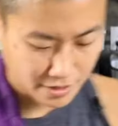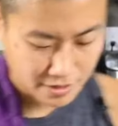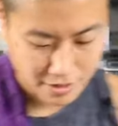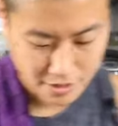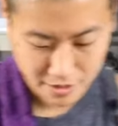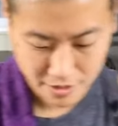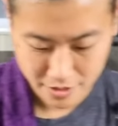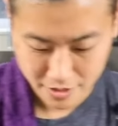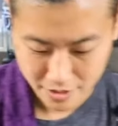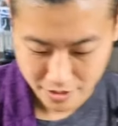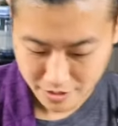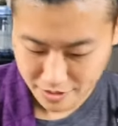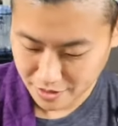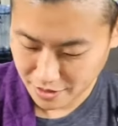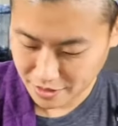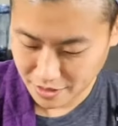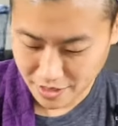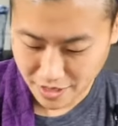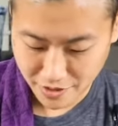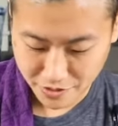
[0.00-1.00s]
it
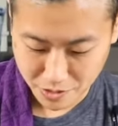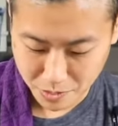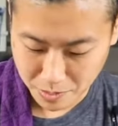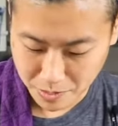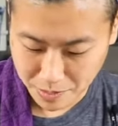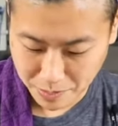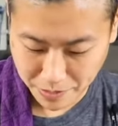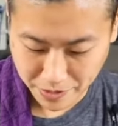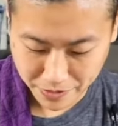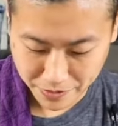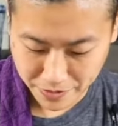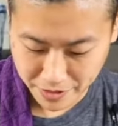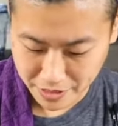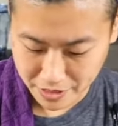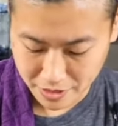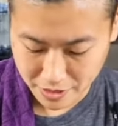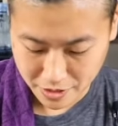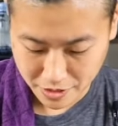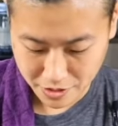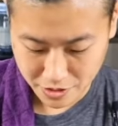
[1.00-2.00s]
doesn't have to be
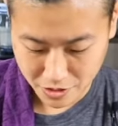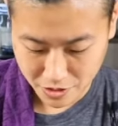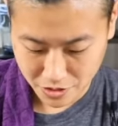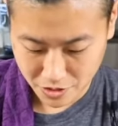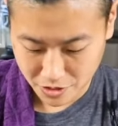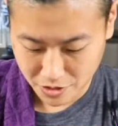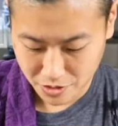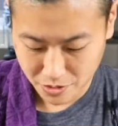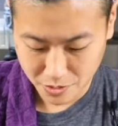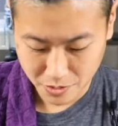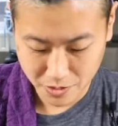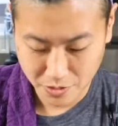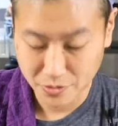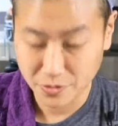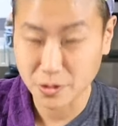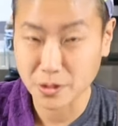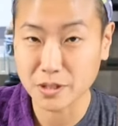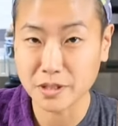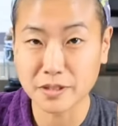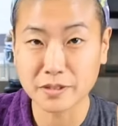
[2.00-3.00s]
perfect because you're just doing the
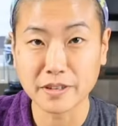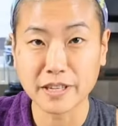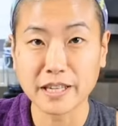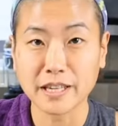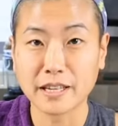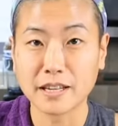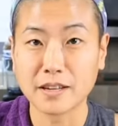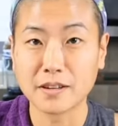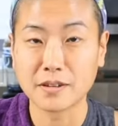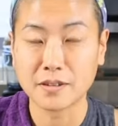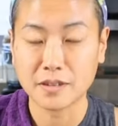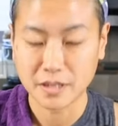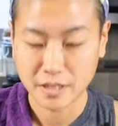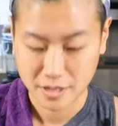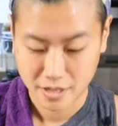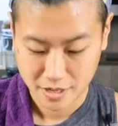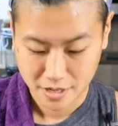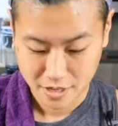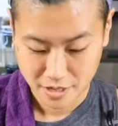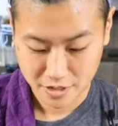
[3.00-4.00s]
folding right now.
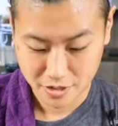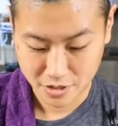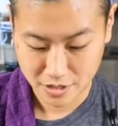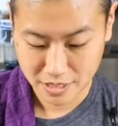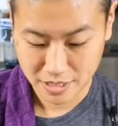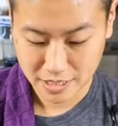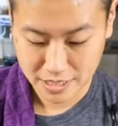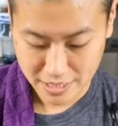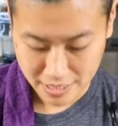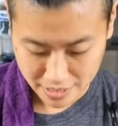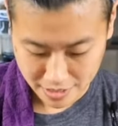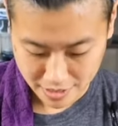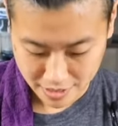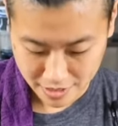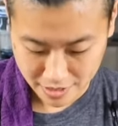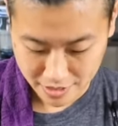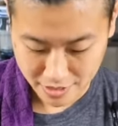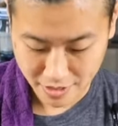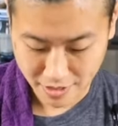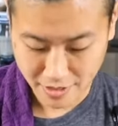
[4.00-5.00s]
And you can see
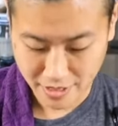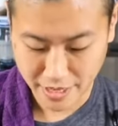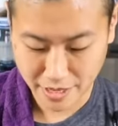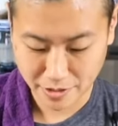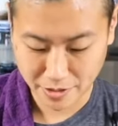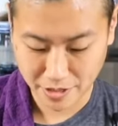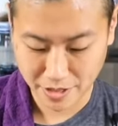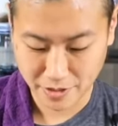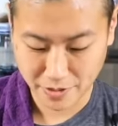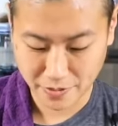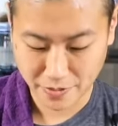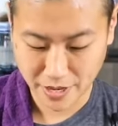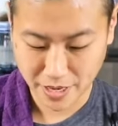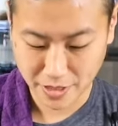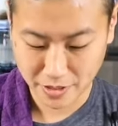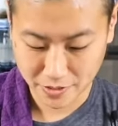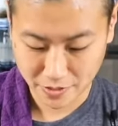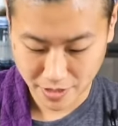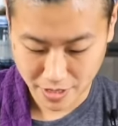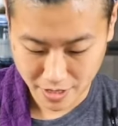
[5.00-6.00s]
this is the layering
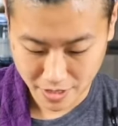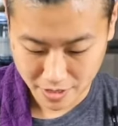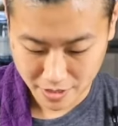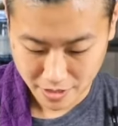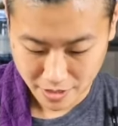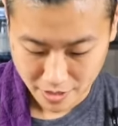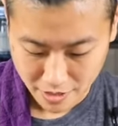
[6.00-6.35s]
effect, right?